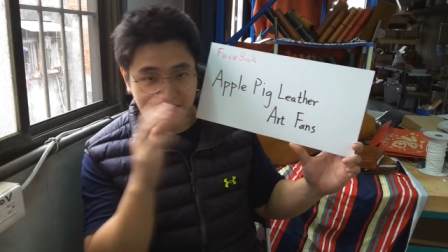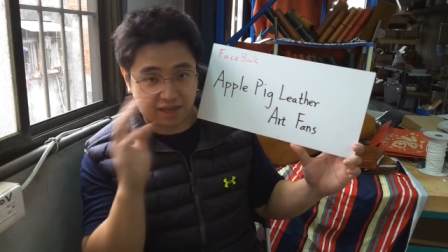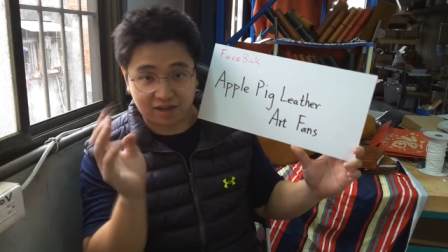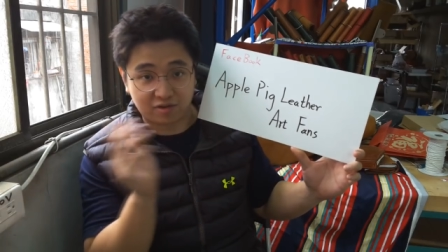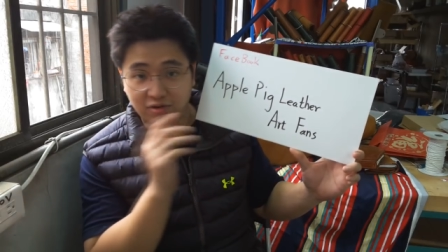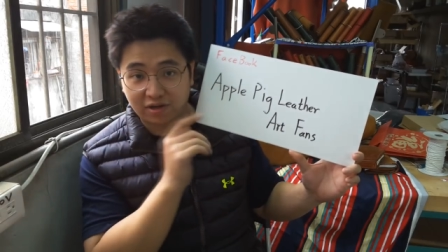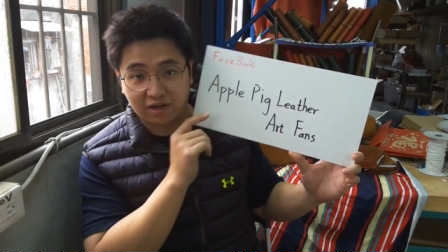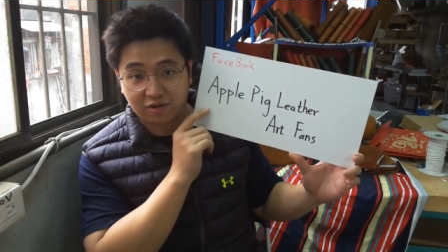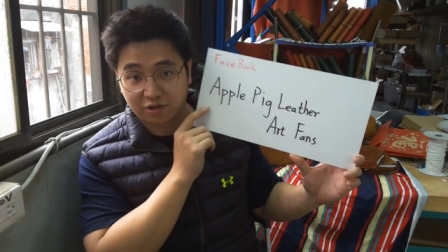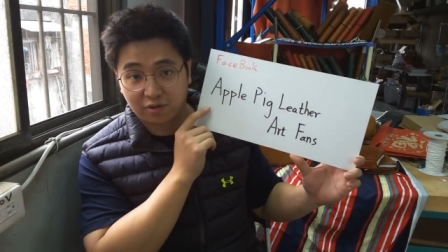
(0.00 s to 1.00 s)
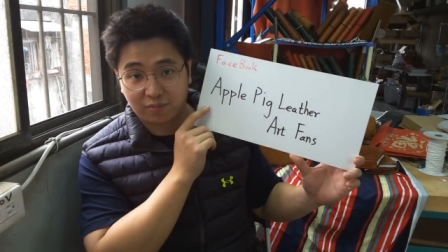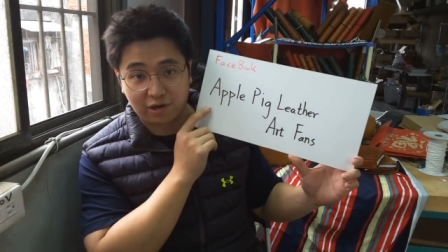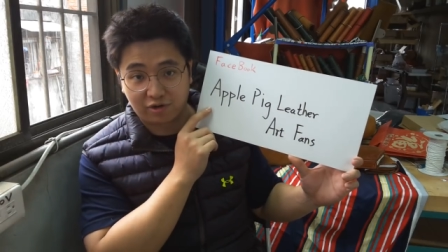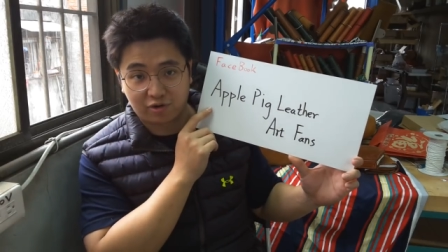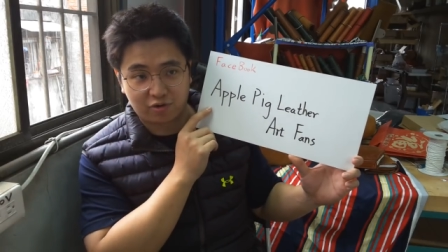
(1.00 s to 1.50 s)
take a look also
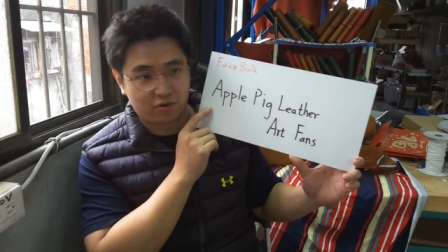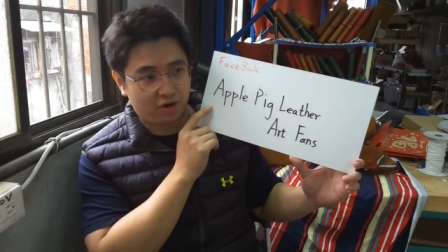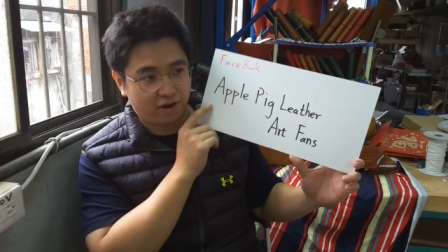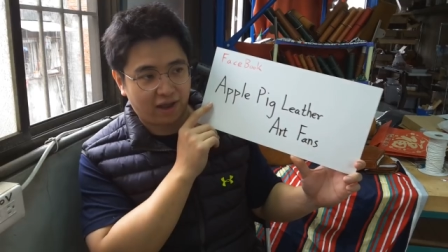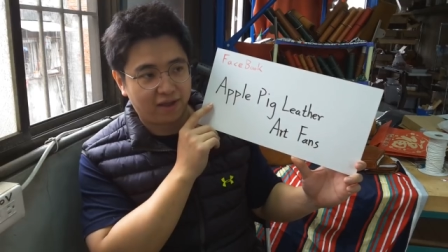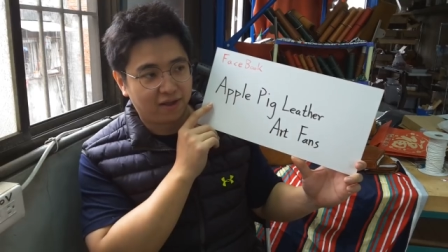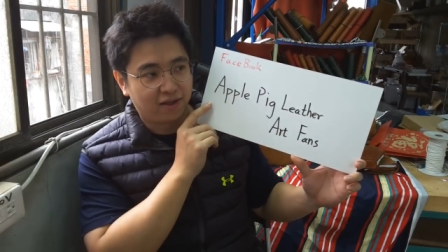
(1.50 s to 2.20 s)
very cool okay